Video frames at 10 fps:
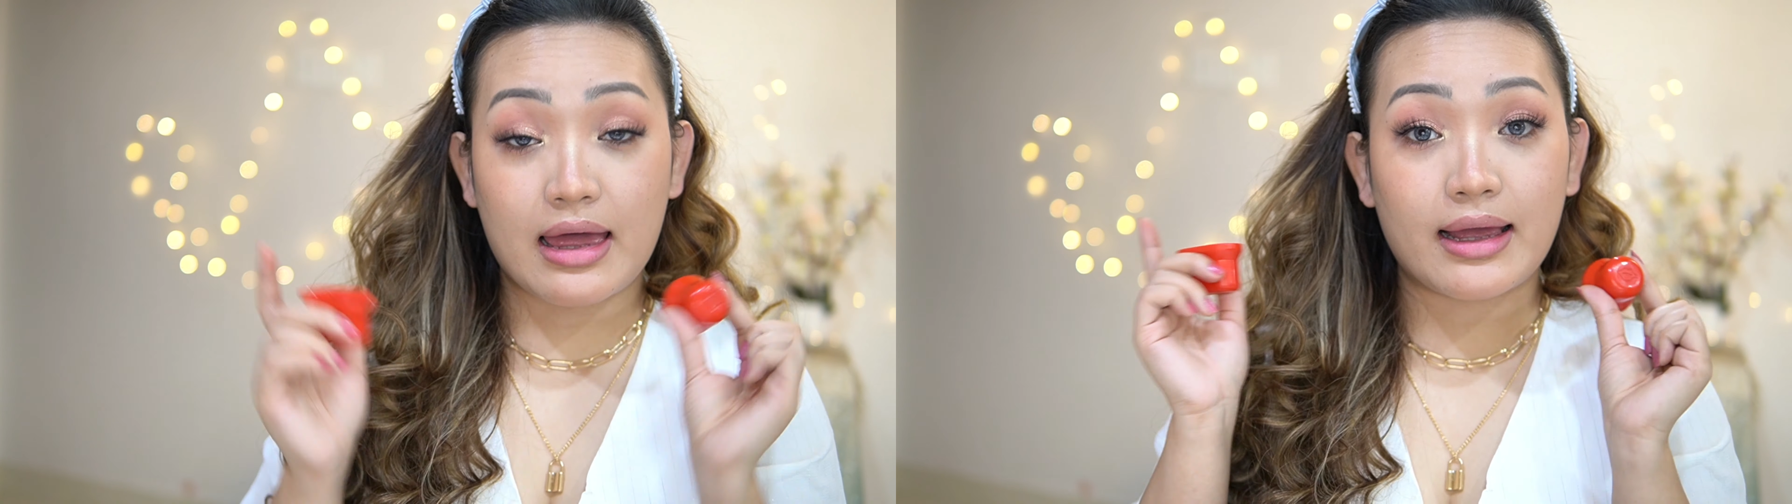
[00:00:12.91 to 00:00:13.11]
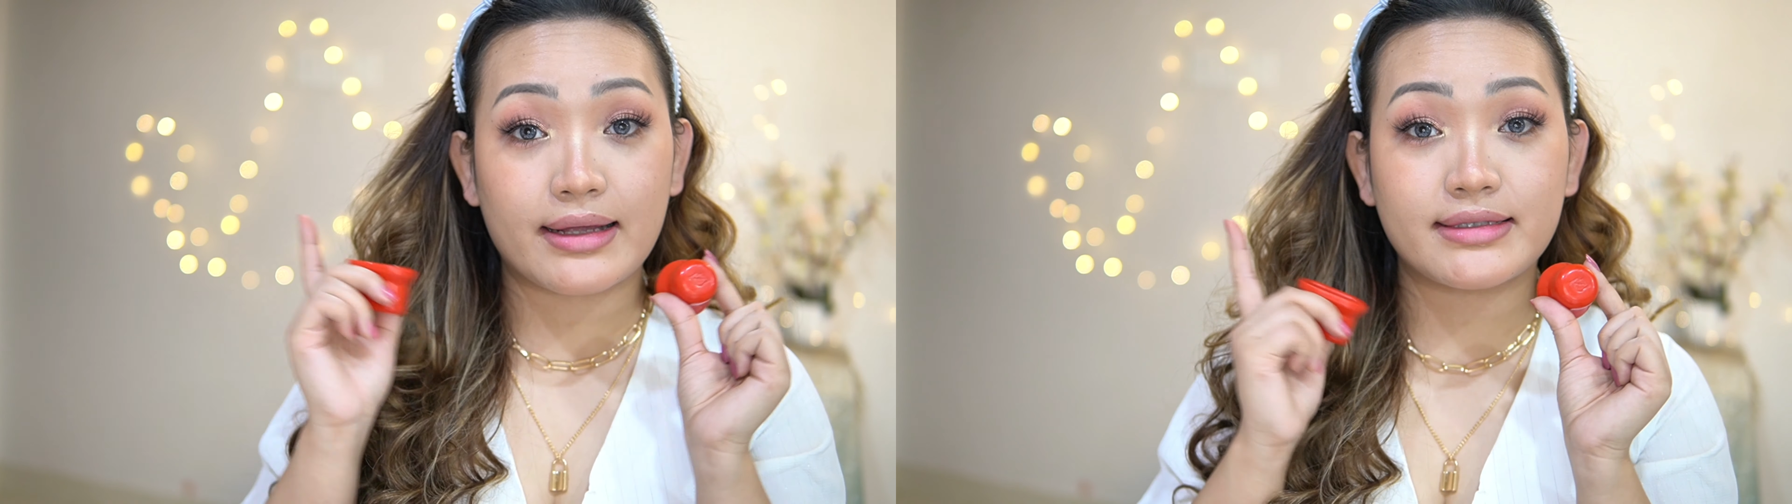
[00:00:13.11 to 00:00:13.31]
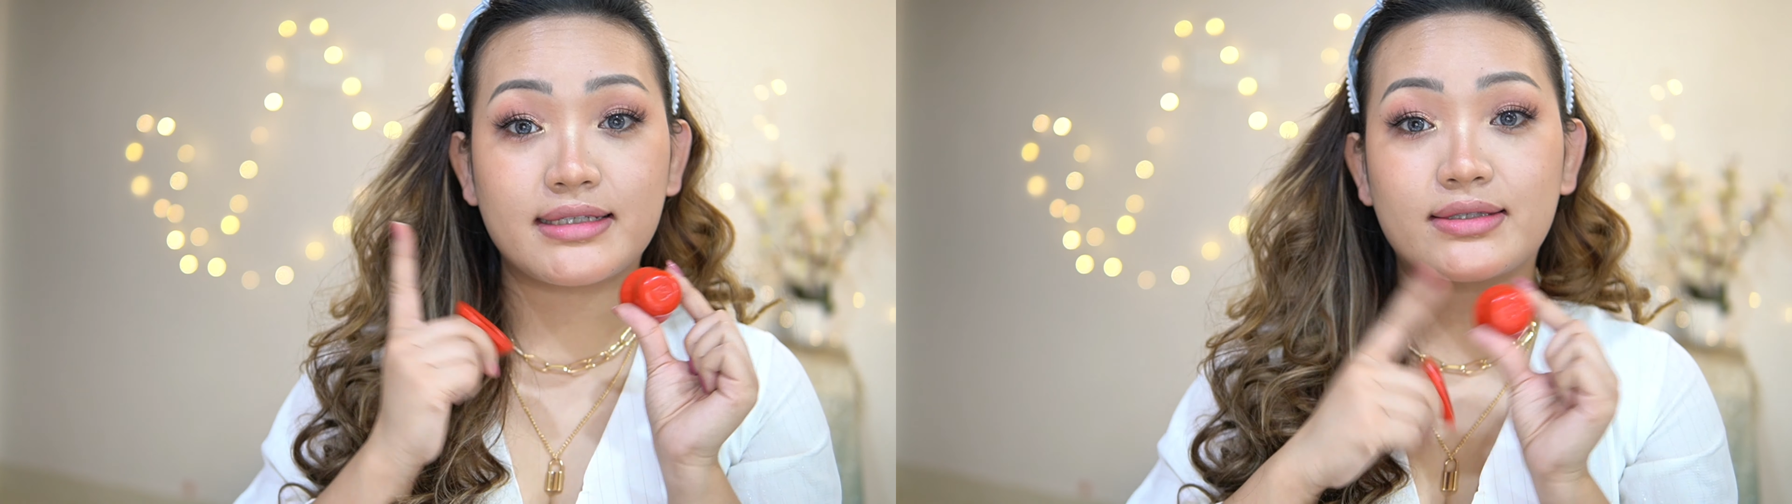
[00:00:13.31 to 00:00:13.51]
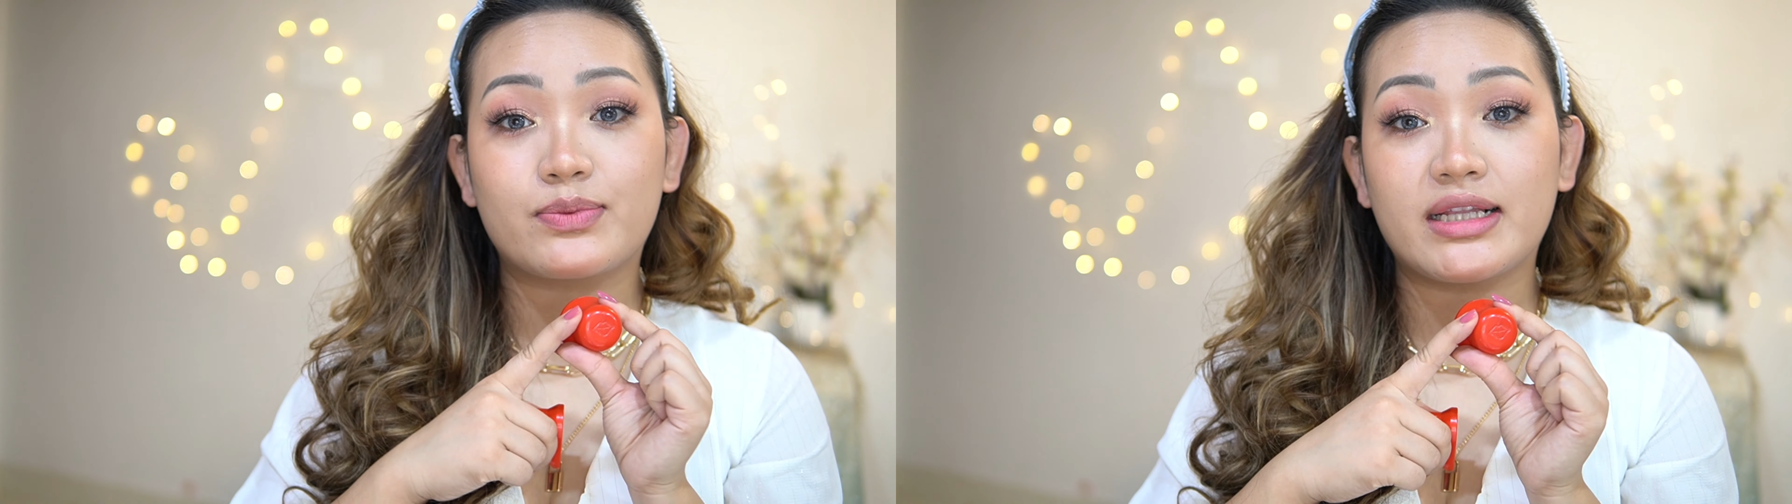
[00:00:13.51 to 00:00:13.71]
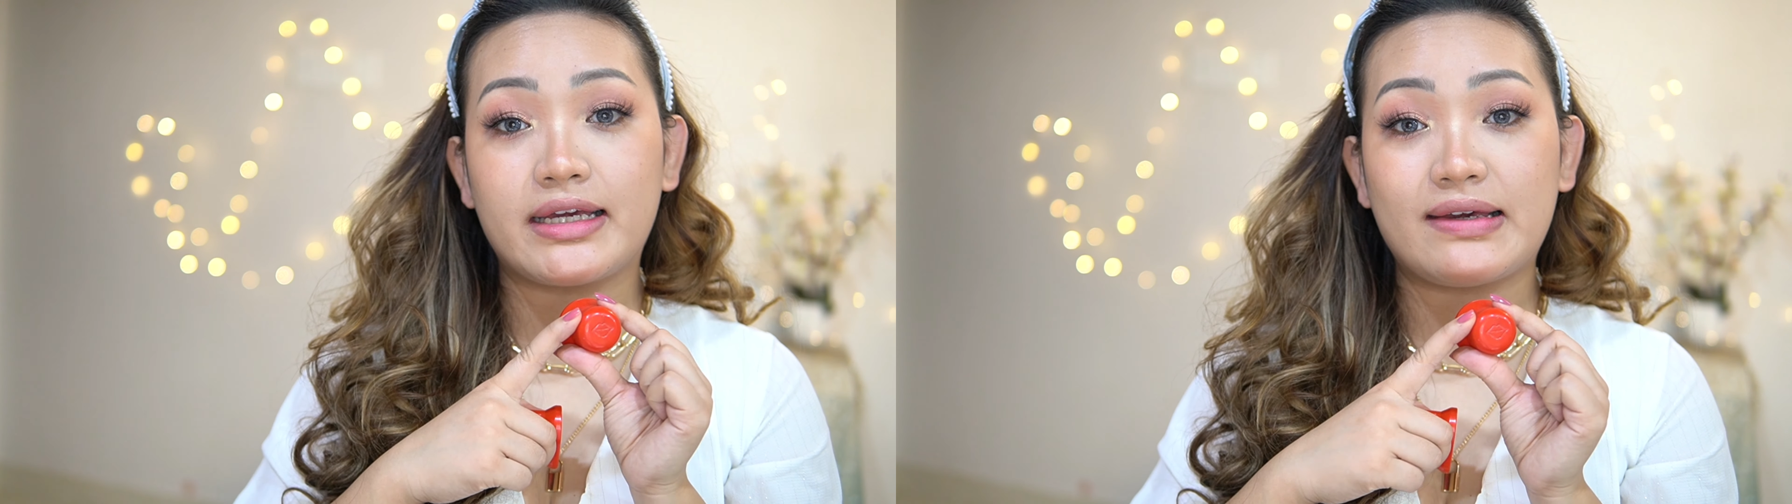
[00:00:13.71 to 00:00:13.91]
and this
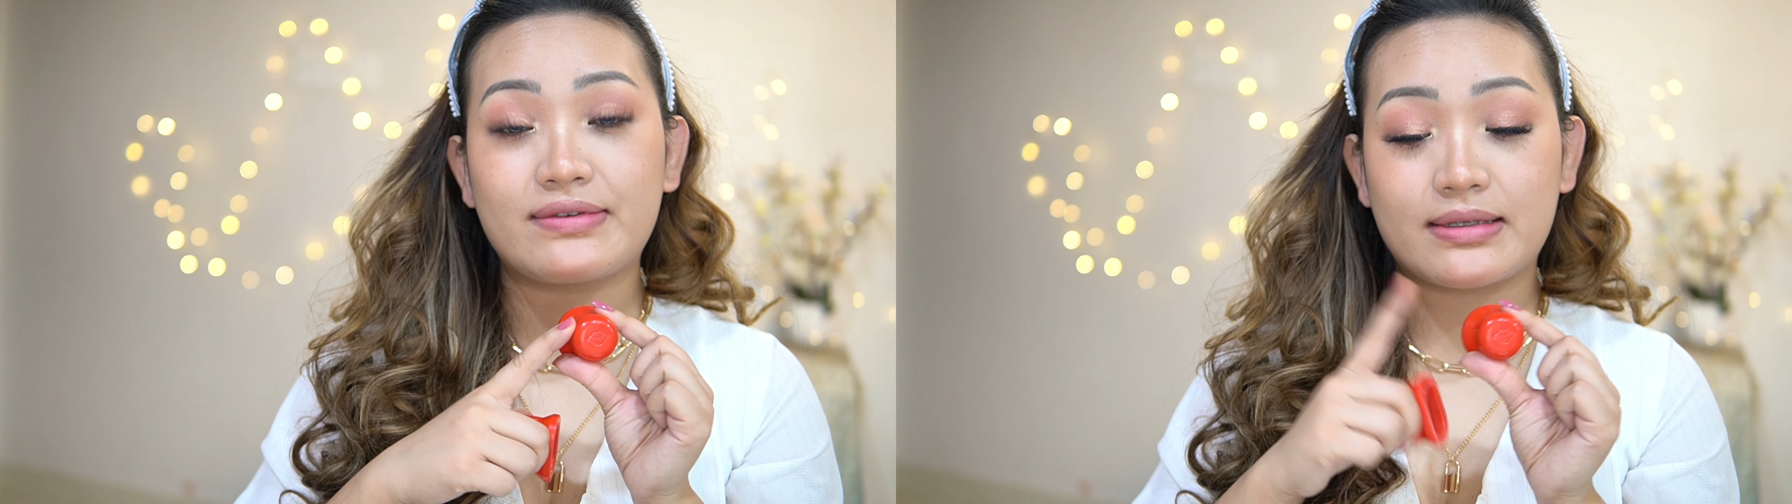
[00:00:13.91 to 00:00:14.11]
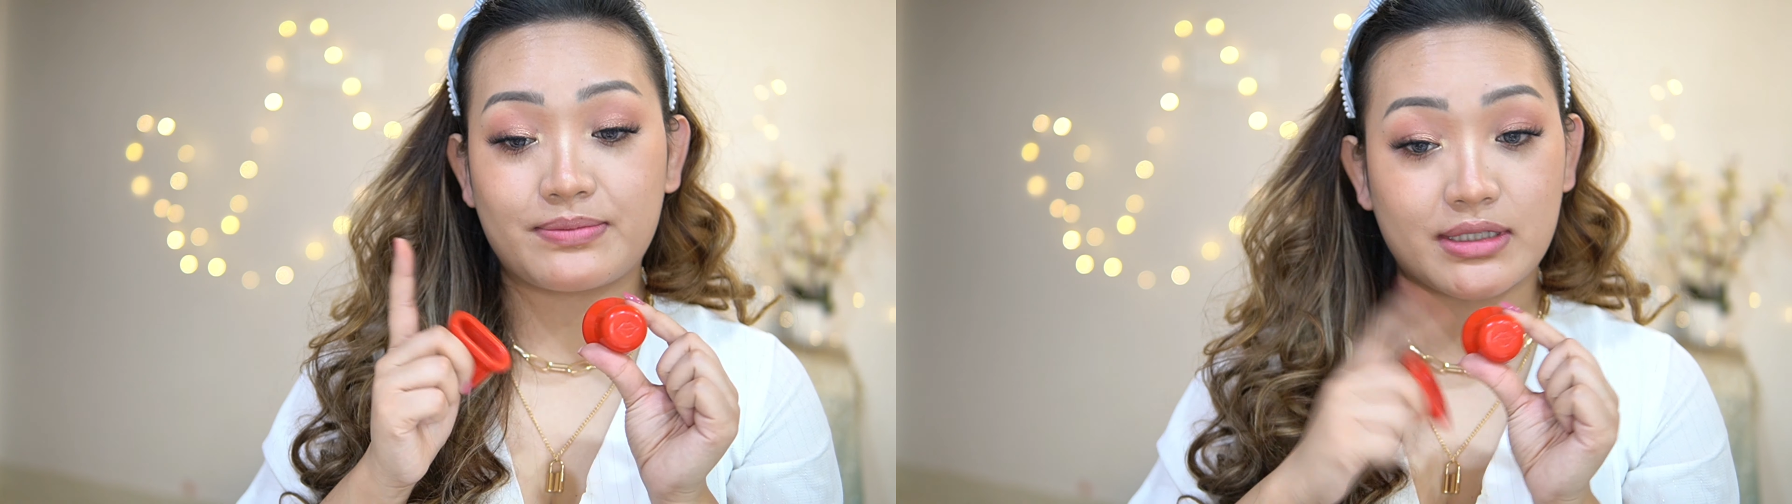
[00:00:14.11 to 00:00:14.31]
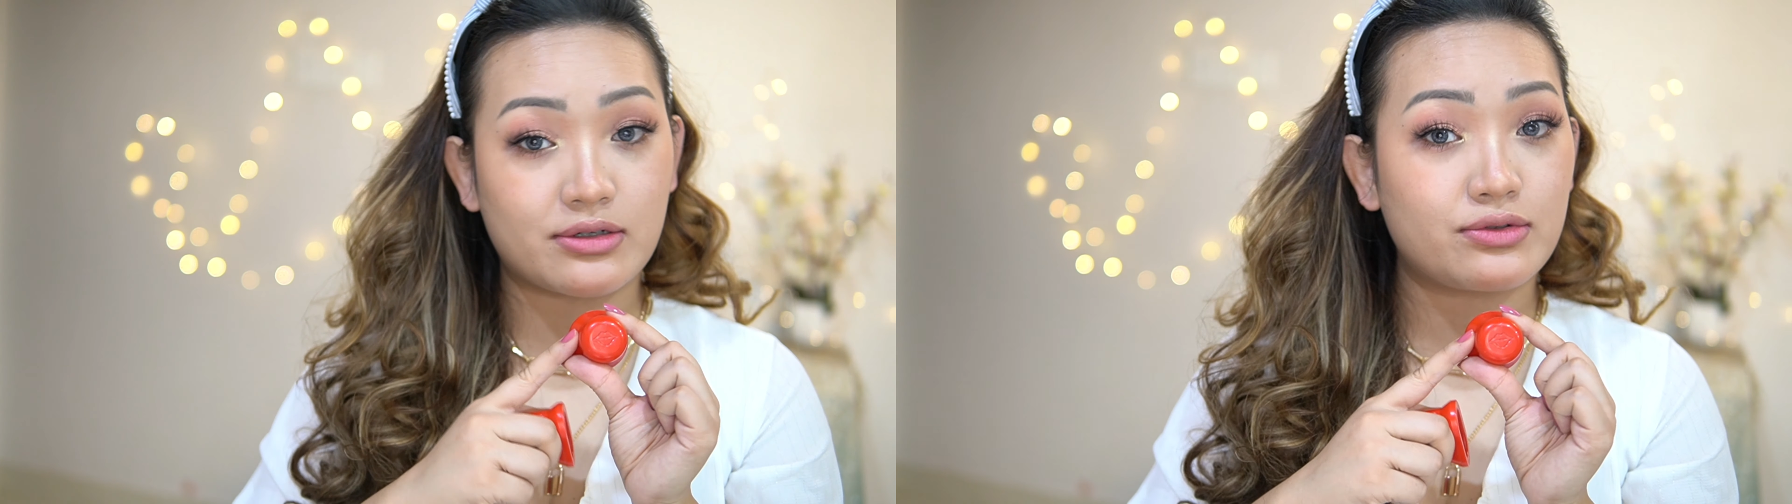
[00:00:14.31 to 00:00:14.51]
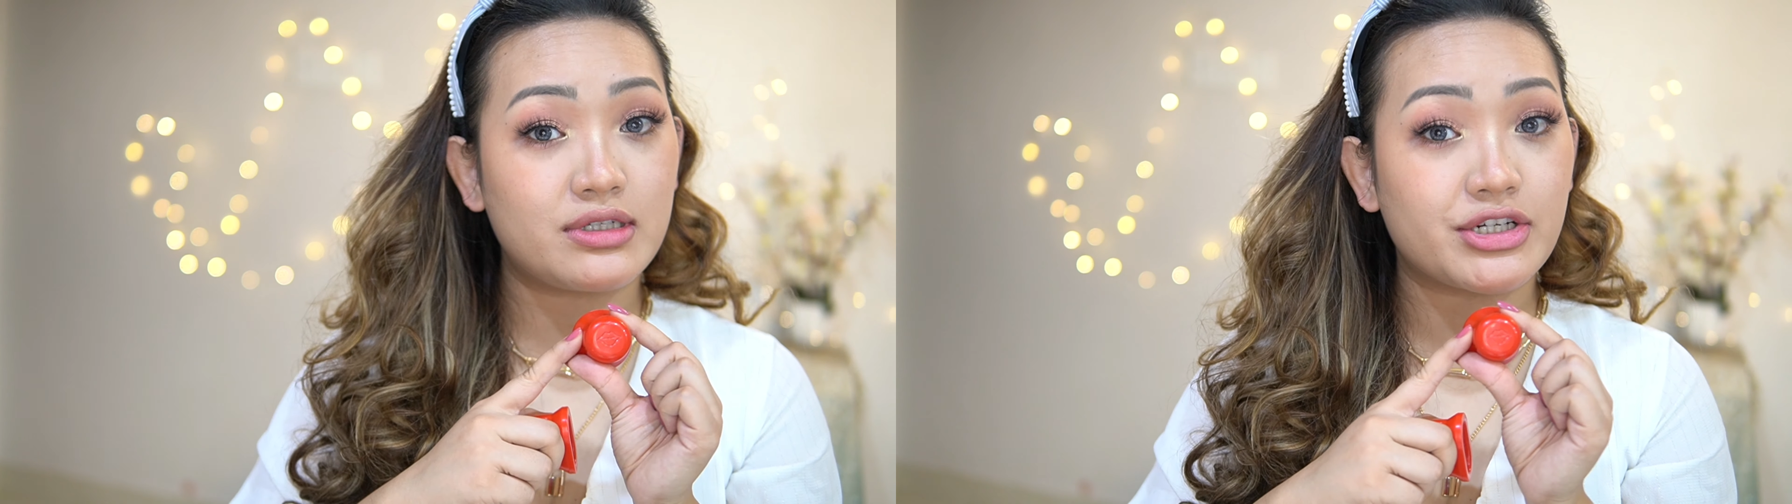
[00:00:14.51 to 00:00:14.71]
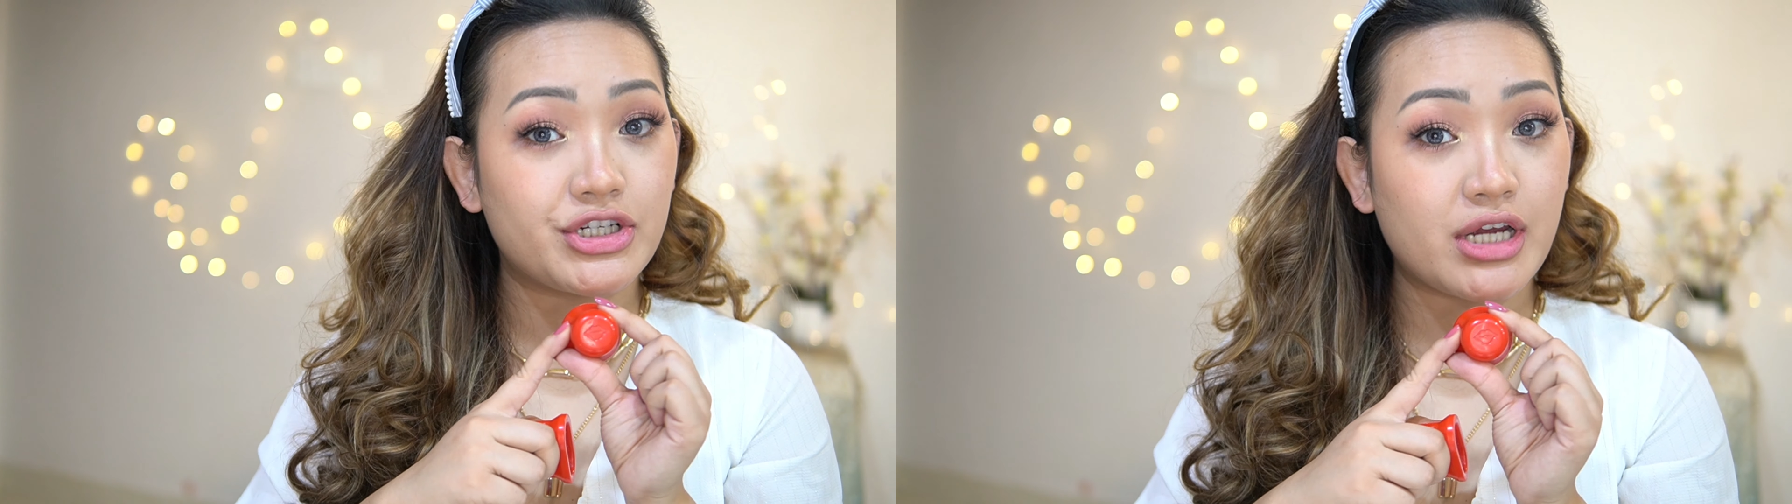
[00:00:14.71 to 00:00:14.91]
will give some
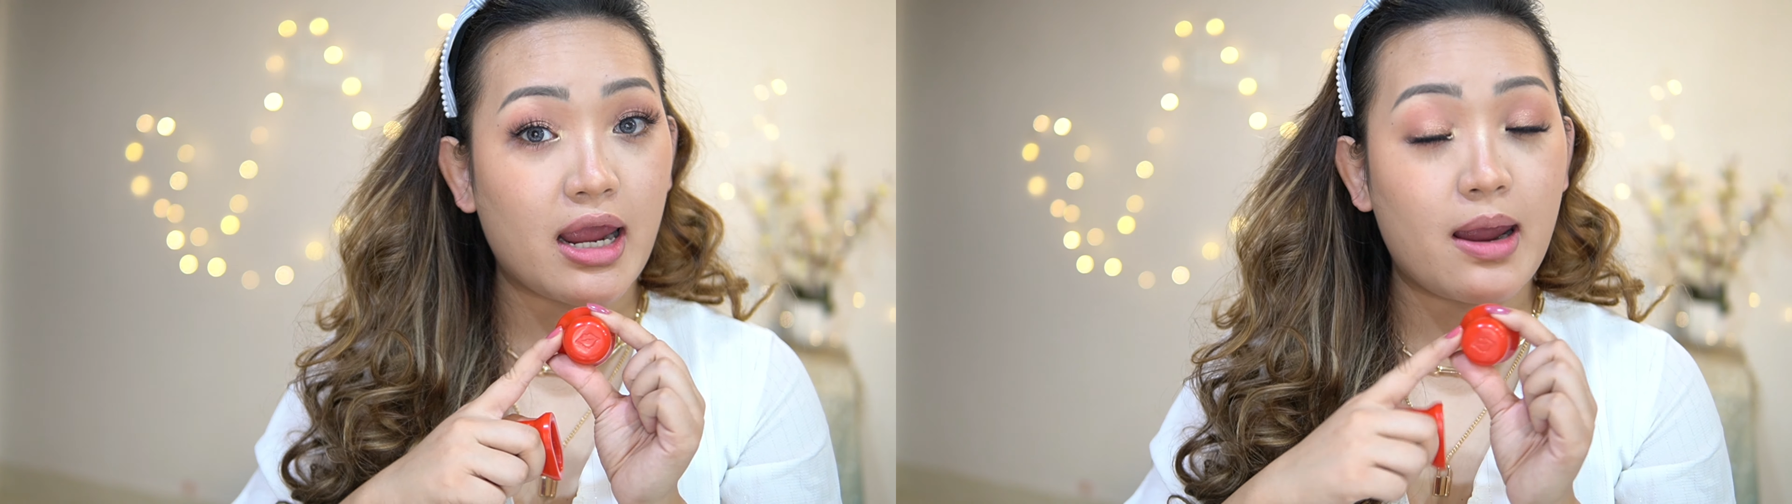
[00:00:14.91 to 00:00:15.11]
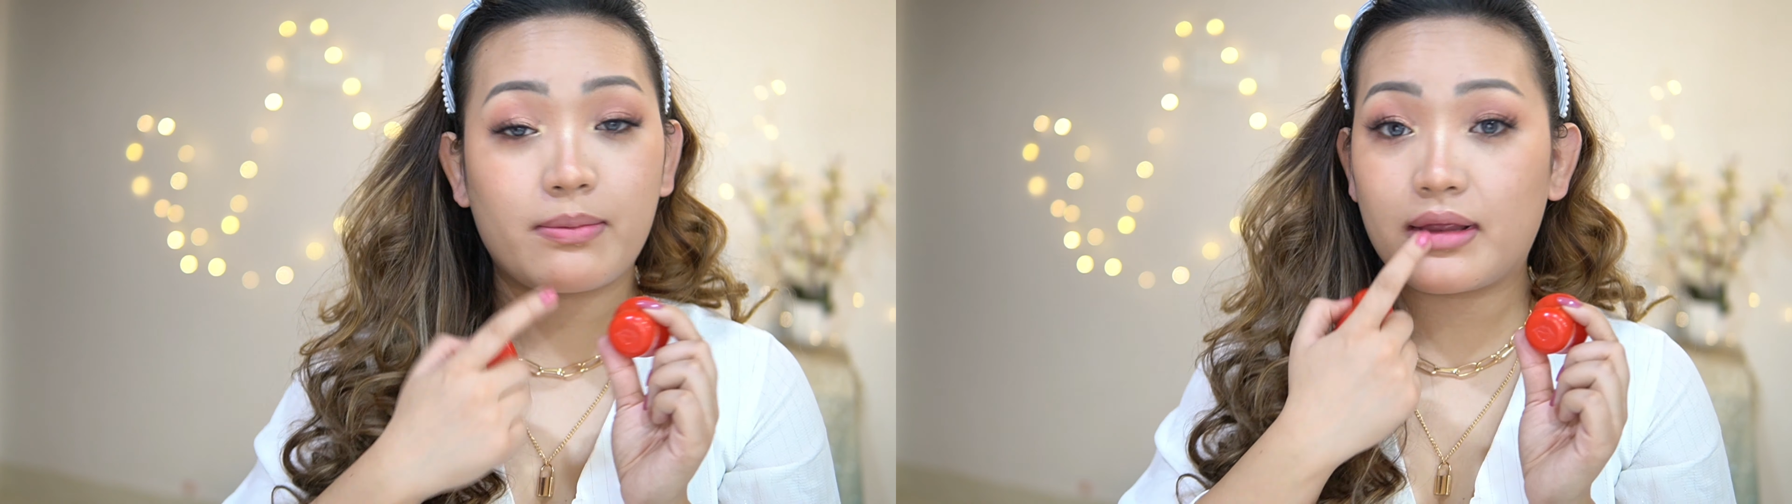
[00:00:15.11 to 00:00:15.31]
circular shape,